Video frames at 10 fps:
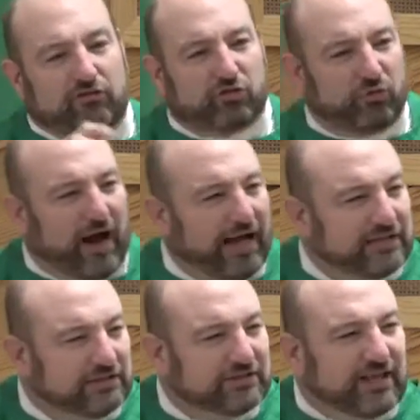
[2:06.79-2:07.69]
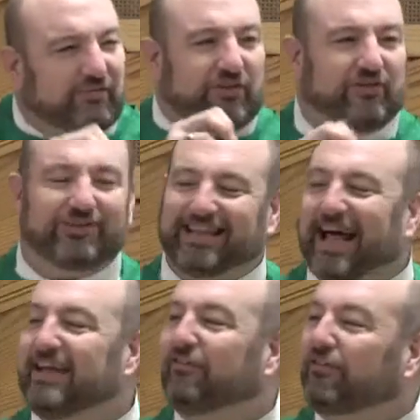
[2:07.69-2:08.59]
trials of this
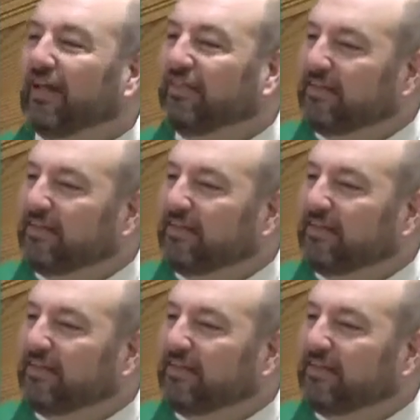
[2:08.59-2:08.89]
life and